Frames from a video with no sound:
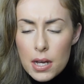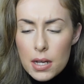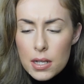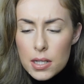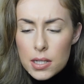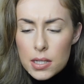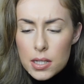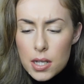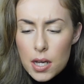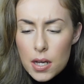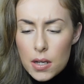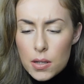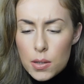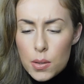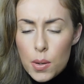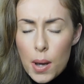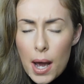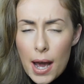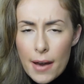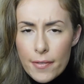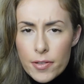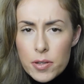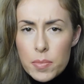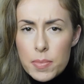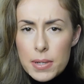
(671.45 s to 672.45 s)
So you
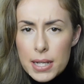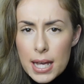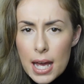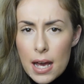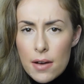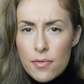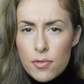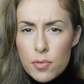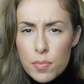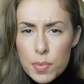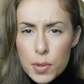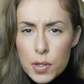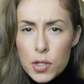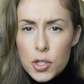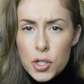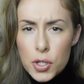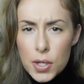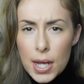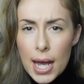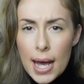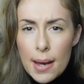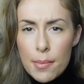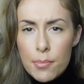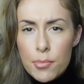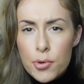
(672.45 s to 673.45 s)
have to be careful because you
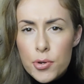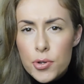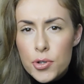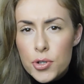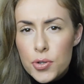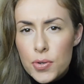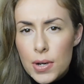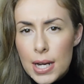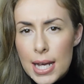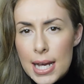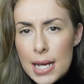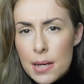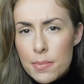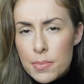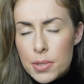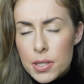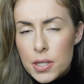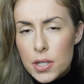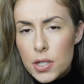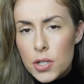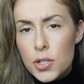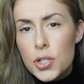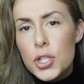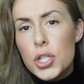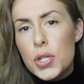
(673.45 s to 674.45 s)
can bruise your lips,
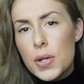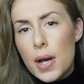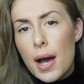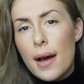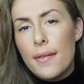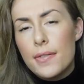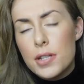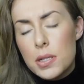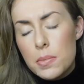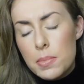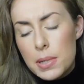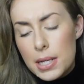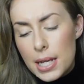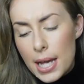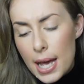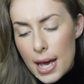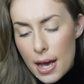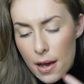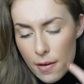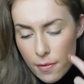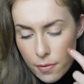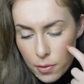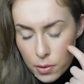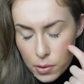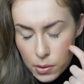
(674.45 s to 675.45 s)
so you do have to be
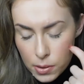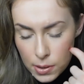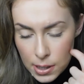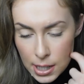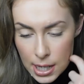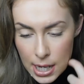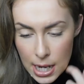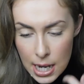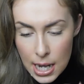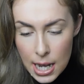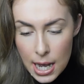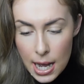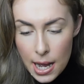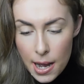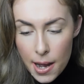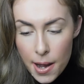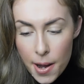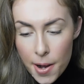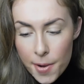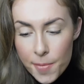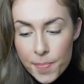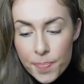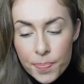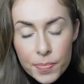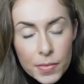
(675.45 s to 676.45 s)
careful.
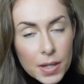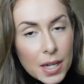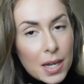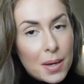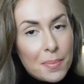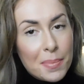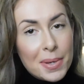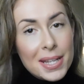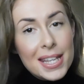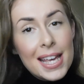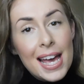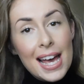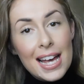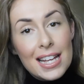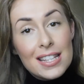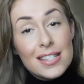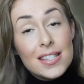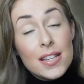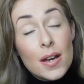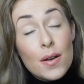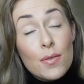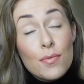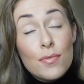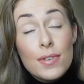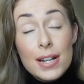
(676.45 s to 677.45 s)
Um, but yeah,
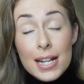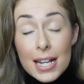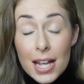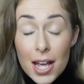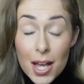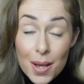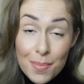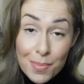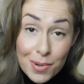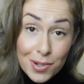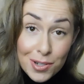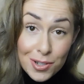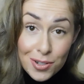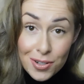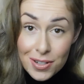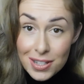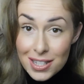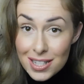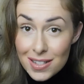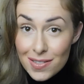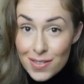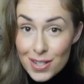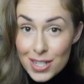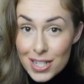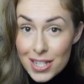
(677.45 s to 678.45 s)
so I really hope you enjoyed
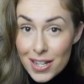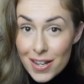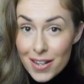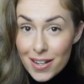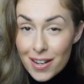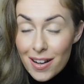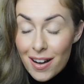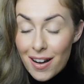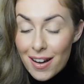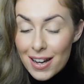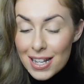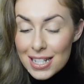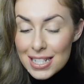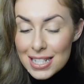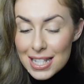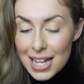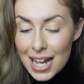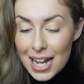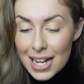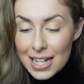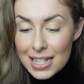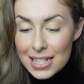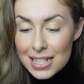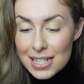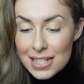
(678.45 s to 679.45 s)
this video guys
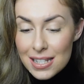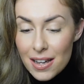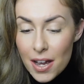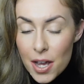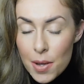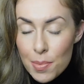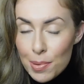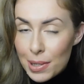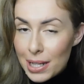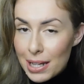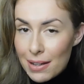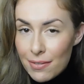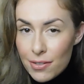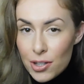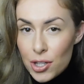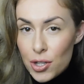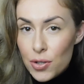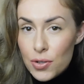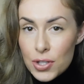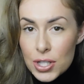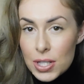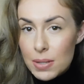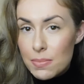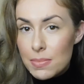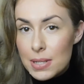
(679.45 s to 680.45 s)
and I hope it given
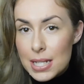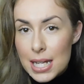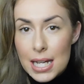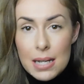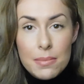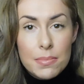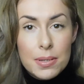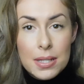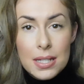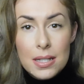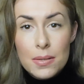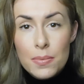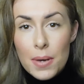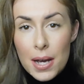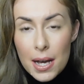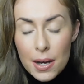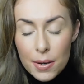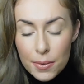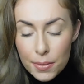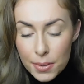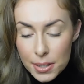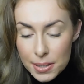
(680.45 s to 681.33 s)
you some tips as well.